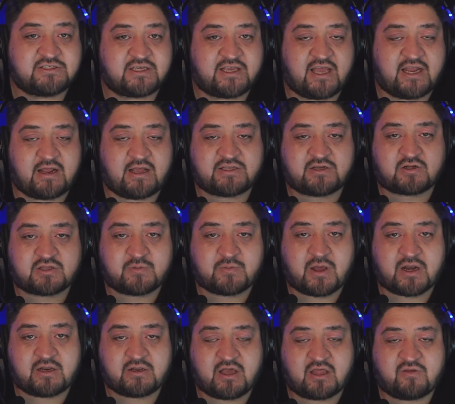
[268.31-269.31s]
Again, I talked about
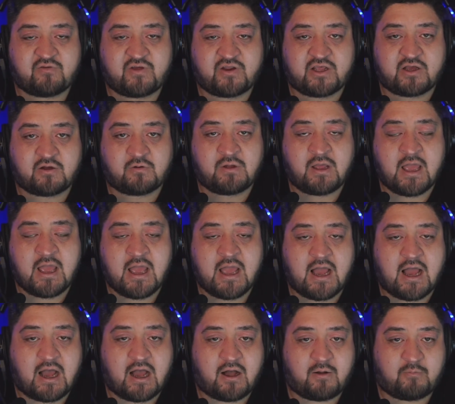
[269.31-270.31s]
it in the other video
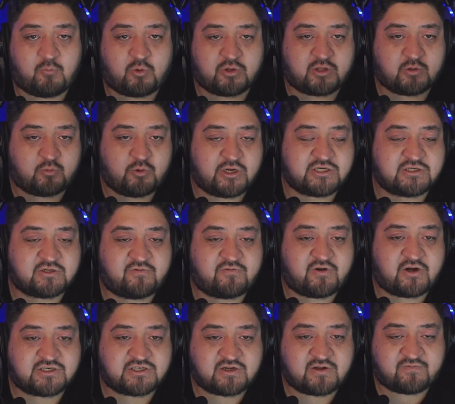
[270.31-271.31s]
with the original
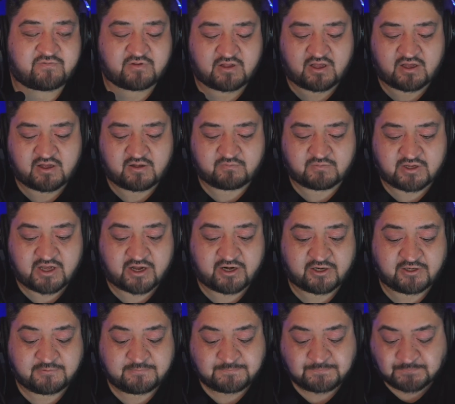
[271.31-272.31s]
version of
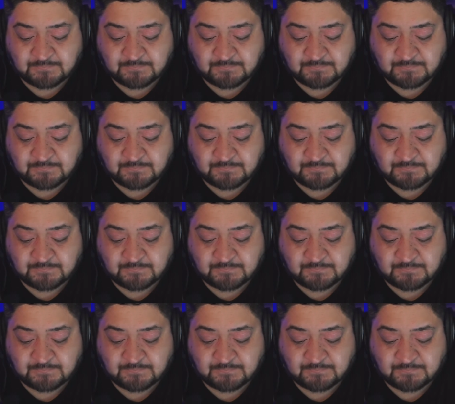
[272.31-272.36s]
Gunnar.